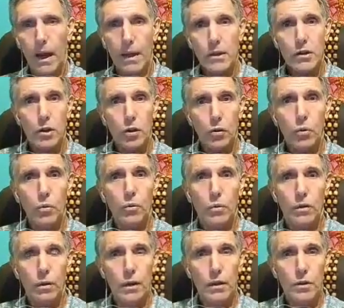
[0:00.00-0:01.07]
as the
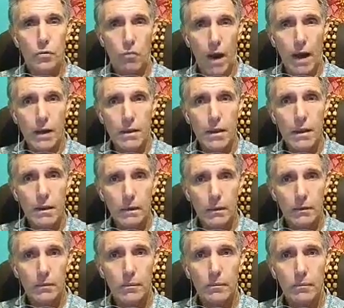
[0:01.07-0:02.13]
GLUT is rising,
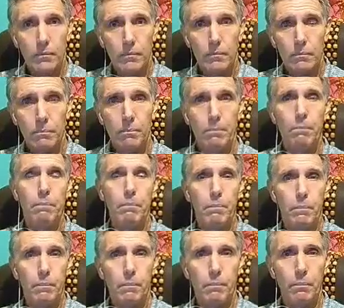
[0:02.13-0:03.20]

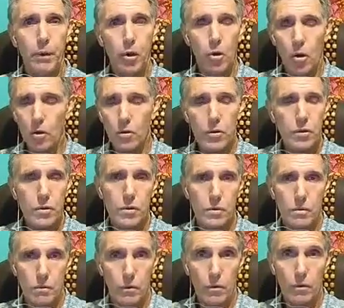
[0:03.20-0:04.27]

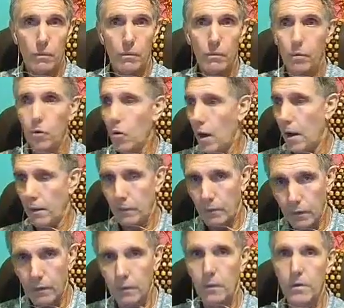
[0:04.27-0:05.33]
because you
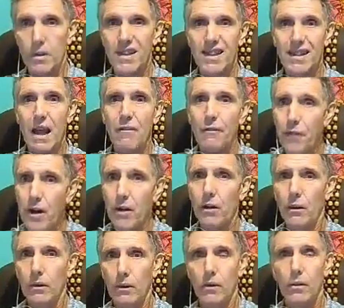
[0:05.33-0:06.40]
are
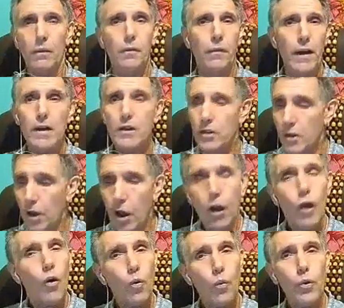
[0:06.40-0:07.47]
stuffing your face
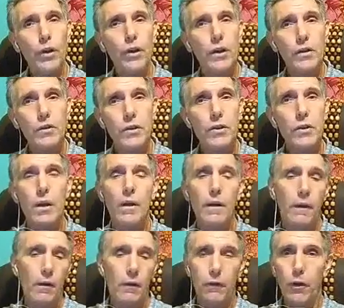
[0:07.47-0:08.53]
with this
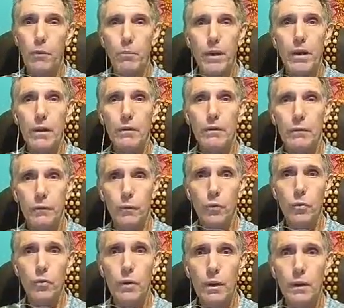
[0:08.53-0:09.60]
forbidden
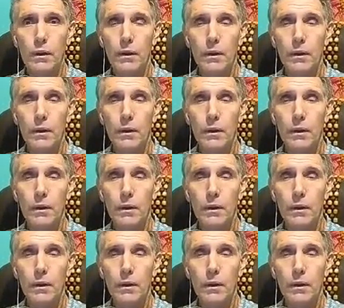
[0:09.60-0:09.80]
food,